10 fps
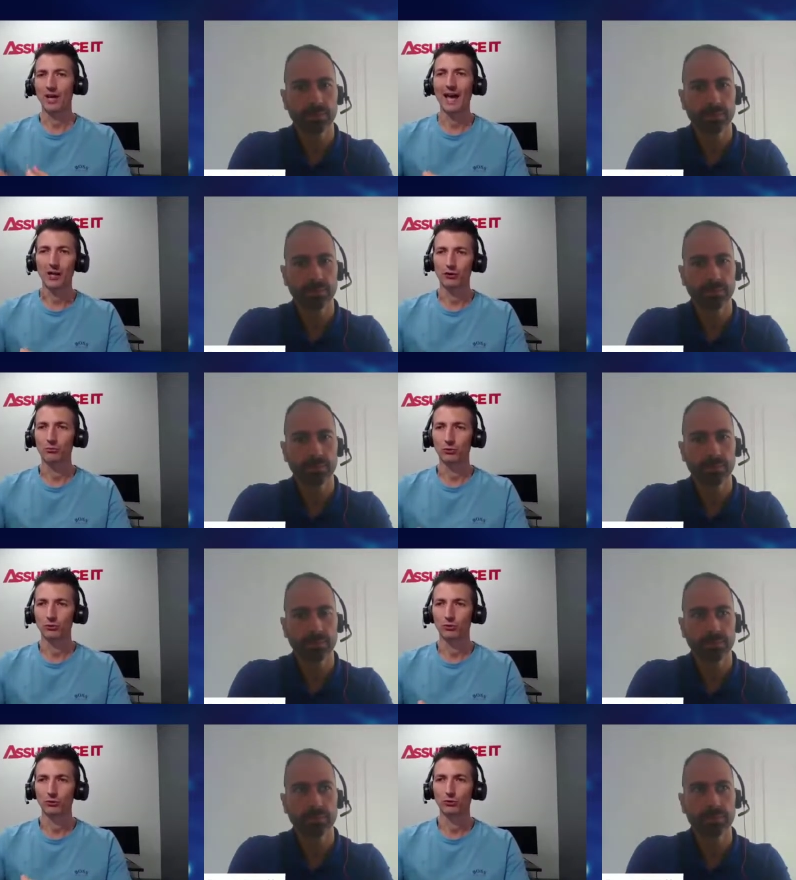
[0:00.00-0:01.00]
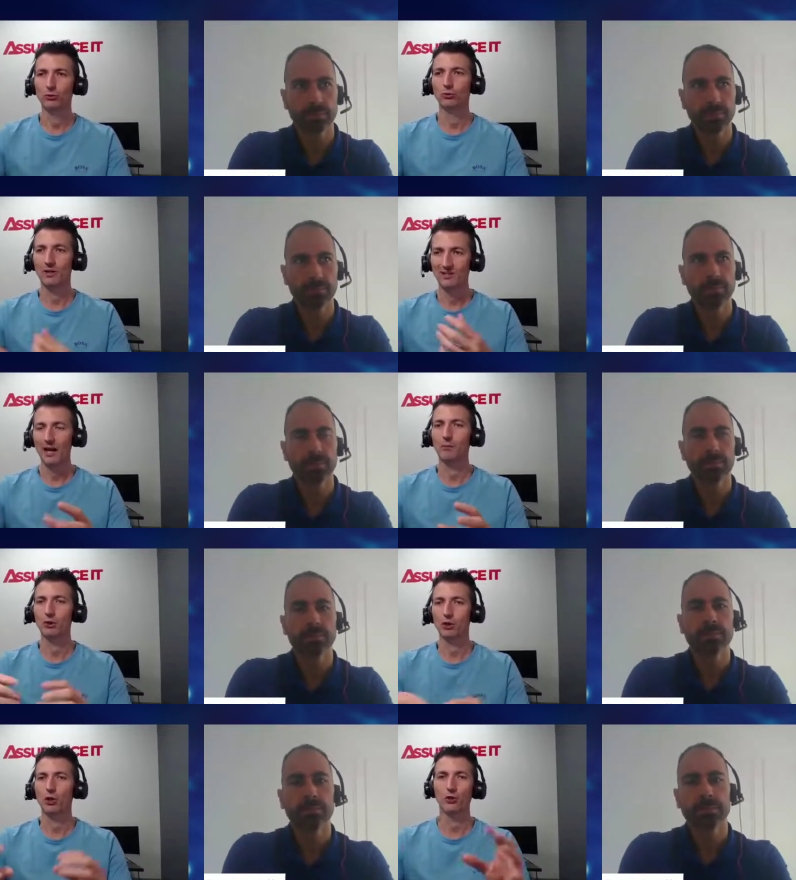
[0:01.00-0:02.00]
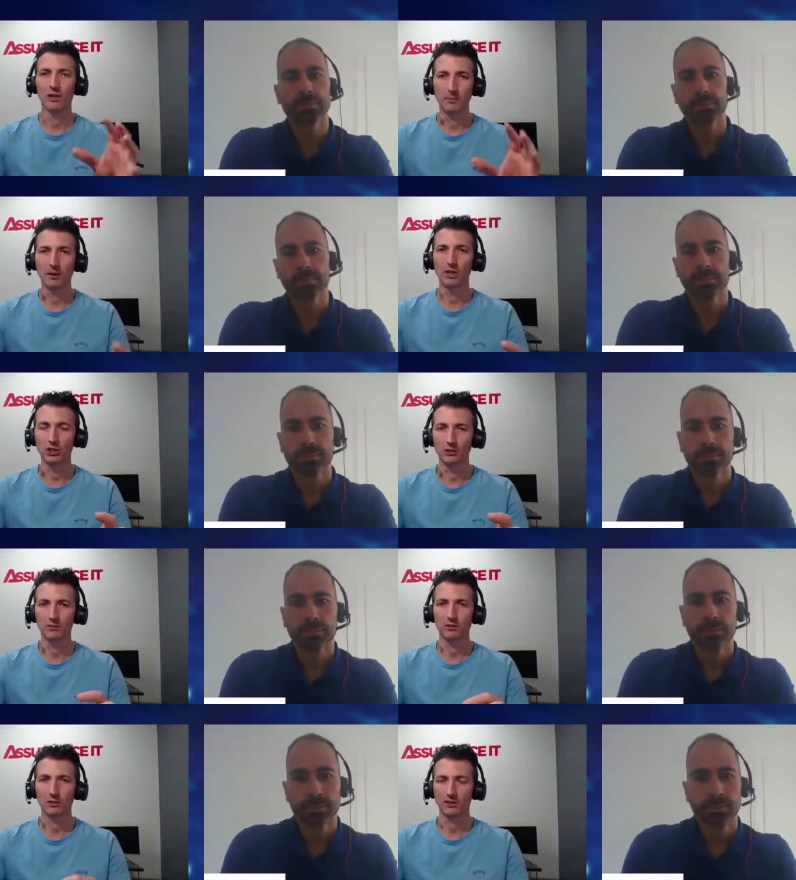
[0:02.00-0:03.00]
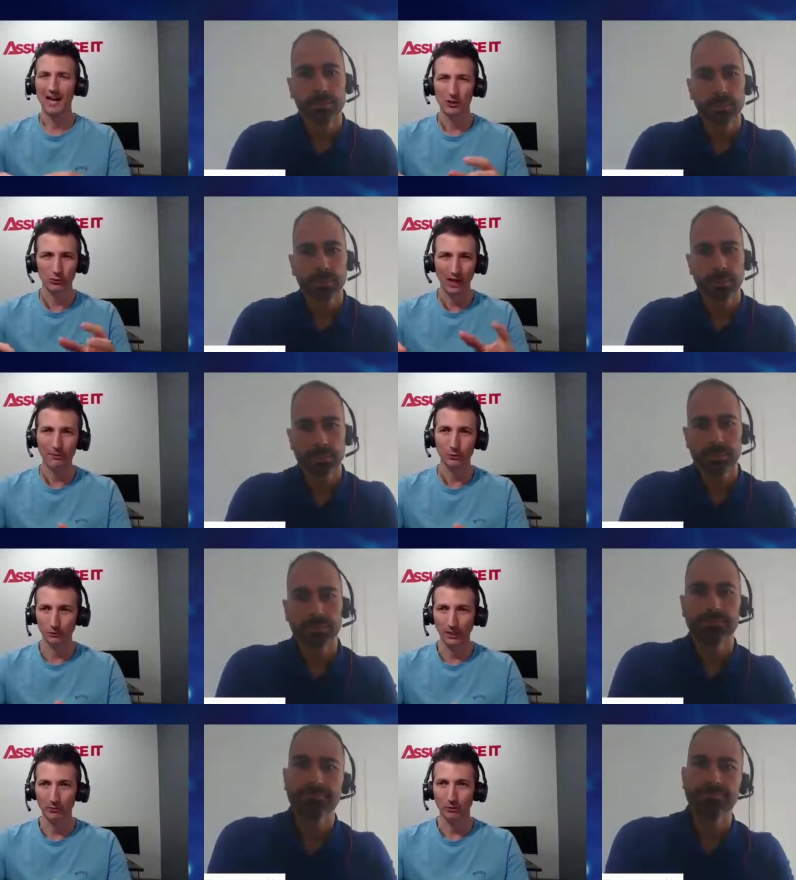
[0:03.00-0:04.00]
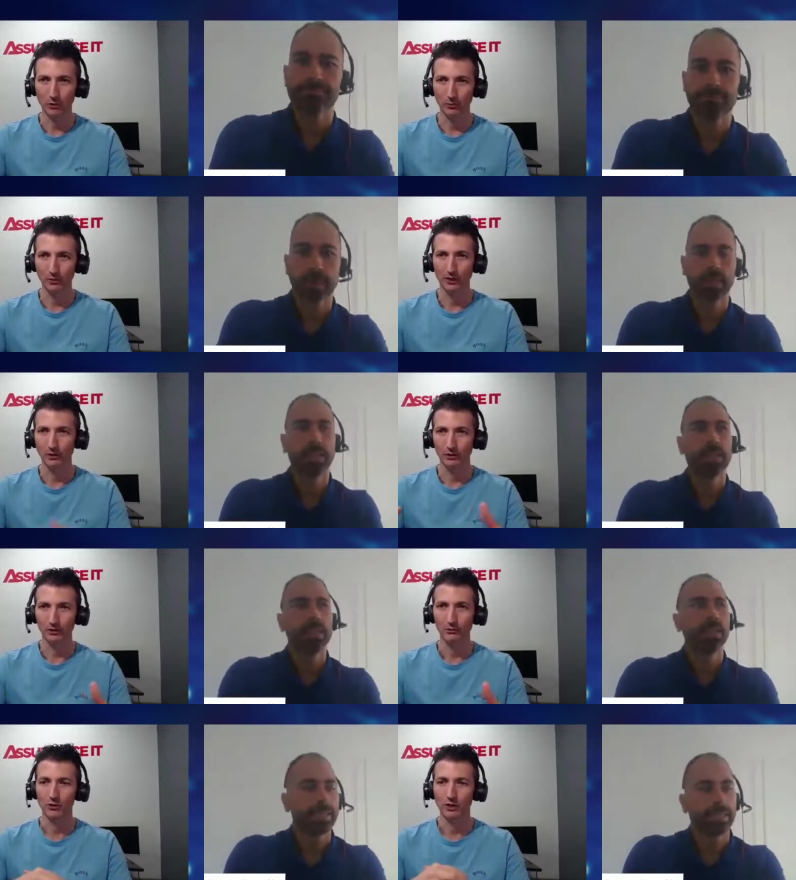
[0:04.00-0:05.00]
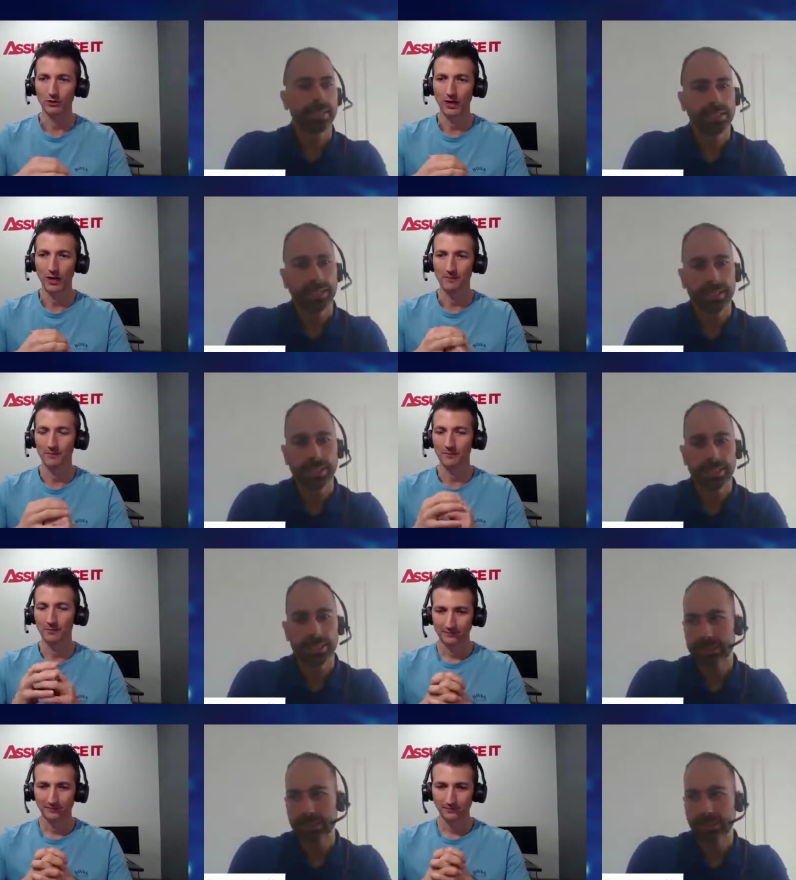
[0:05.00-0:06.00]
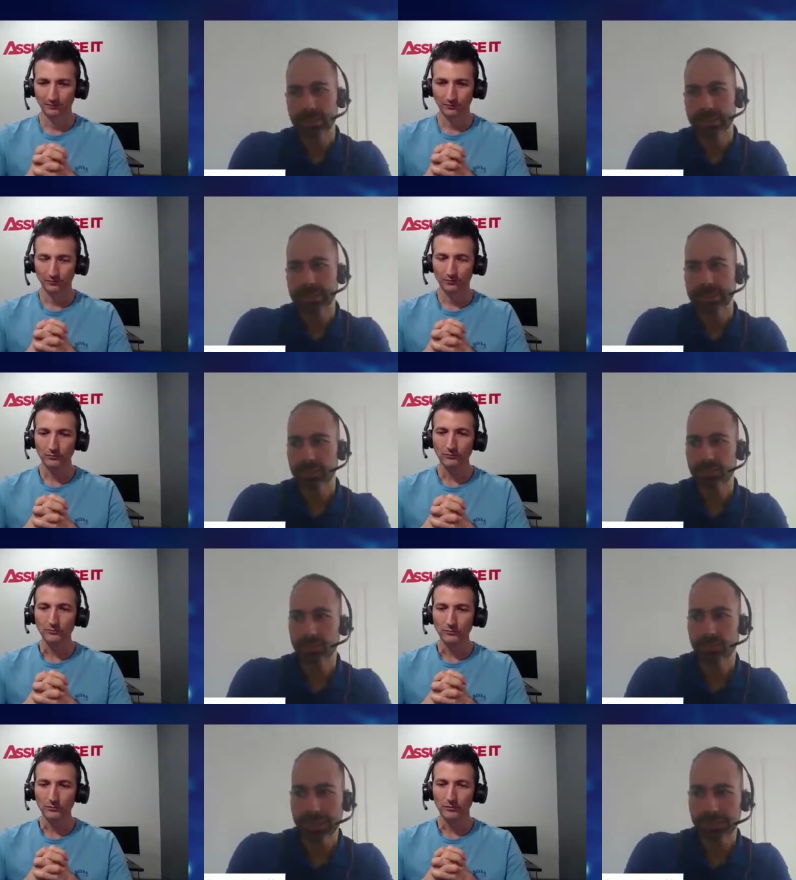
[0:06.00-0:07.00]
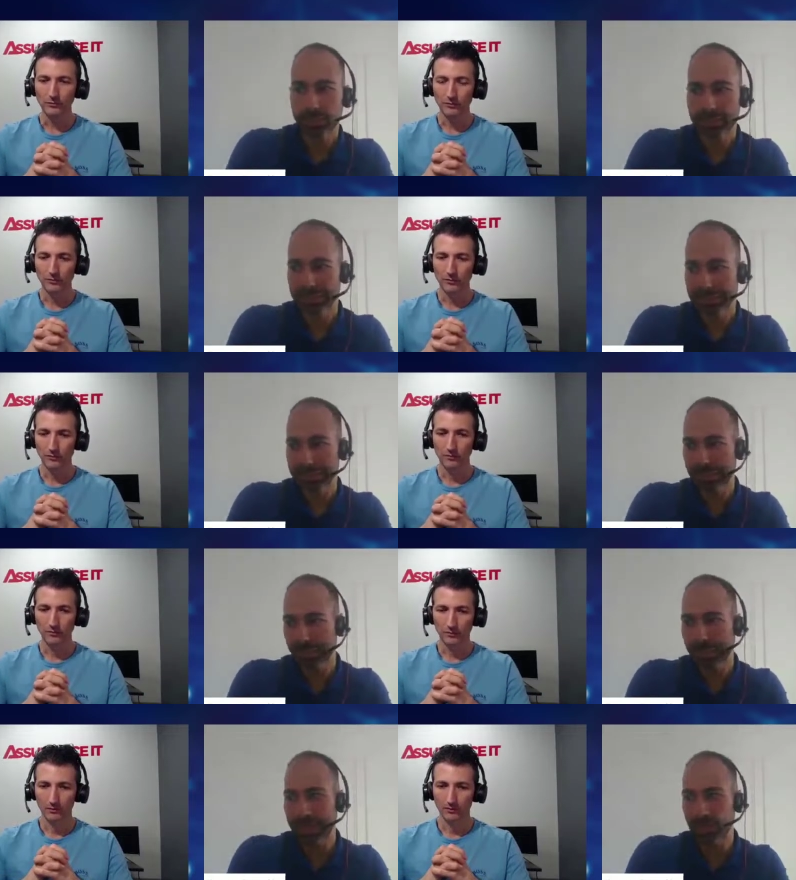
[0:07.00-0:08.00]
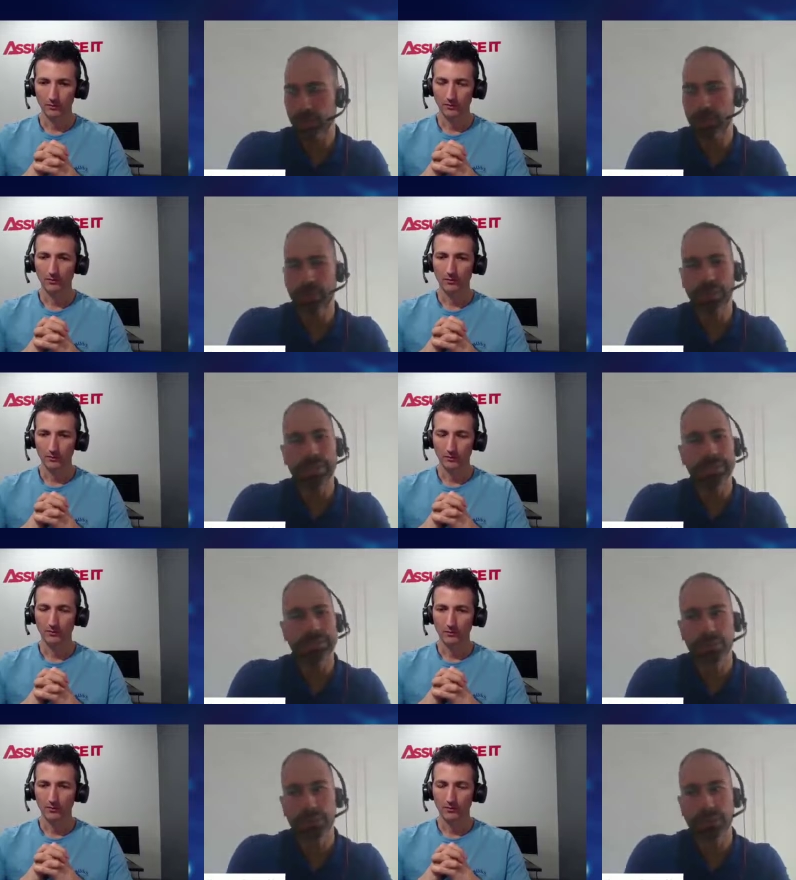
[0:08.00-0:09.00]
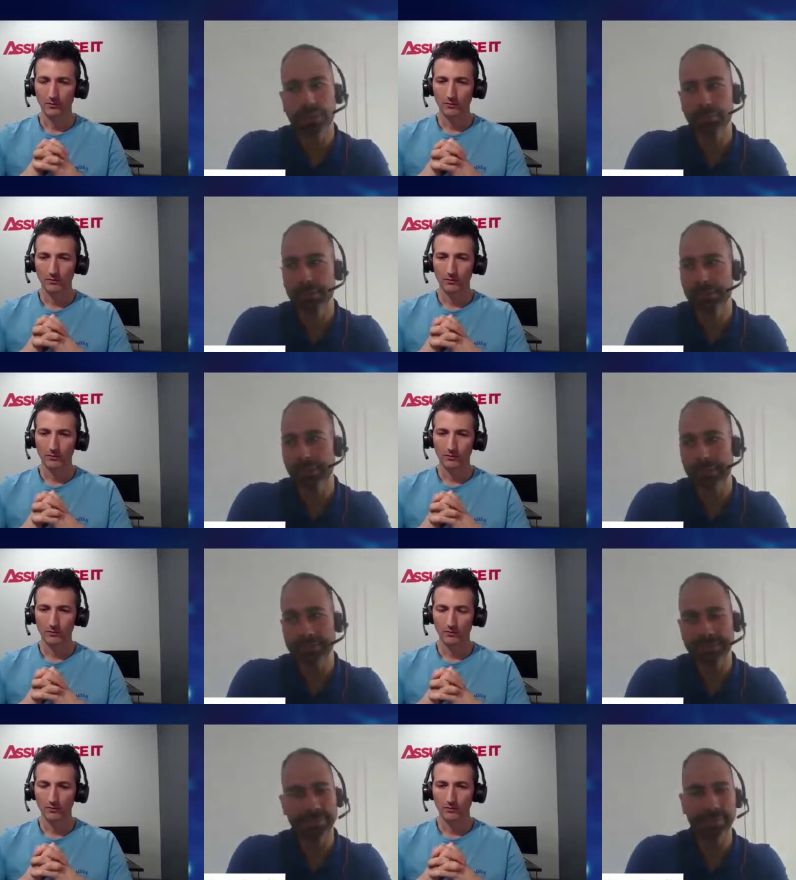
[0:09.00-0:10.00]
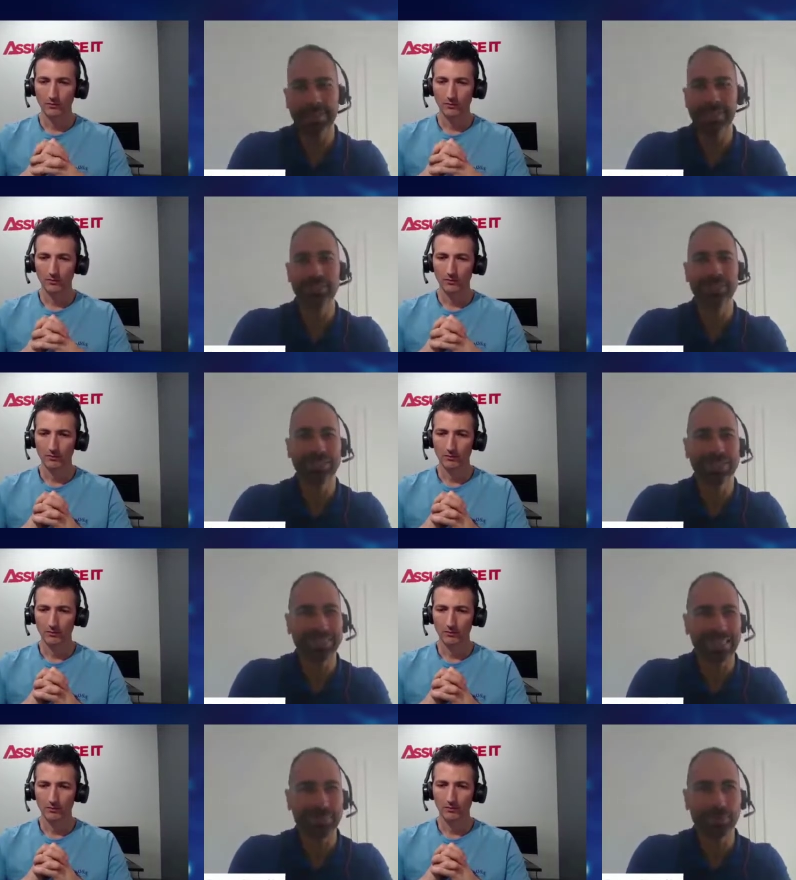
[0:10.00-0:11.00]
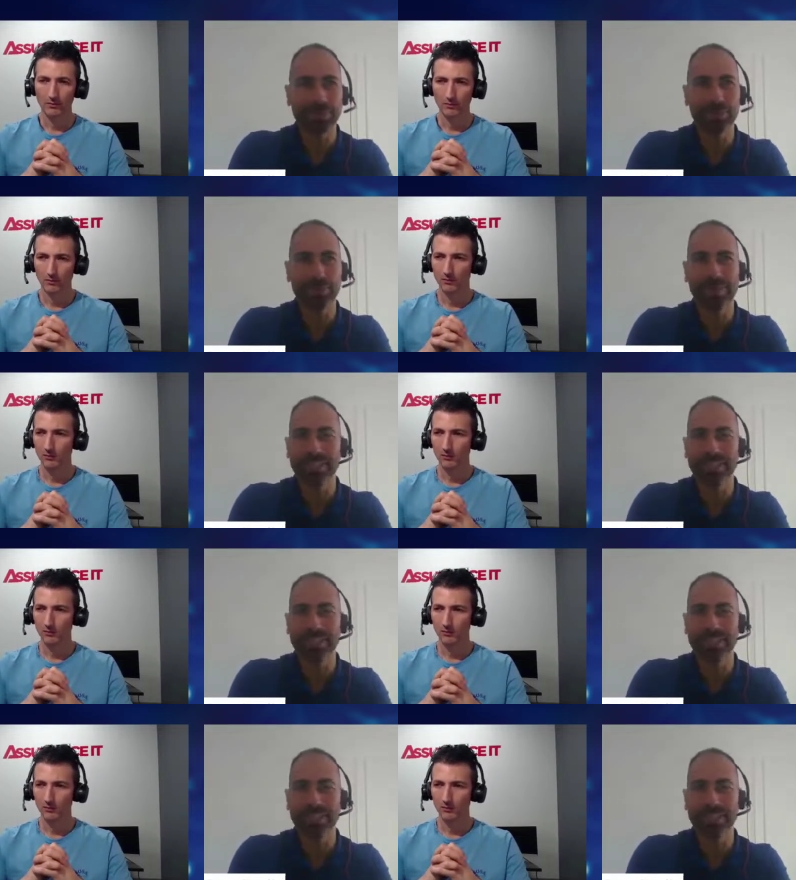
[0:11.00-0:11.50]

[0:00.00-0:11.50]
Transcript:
Speaker 1: should I attribute to a cybersecurity budget? Is there an actual absolute number in your opinion, or how would you answer that?
Speaker 2: It's hard, I say, to put everyone in the same category, right? If you're a company that's I don't know, let's just say I'm doing some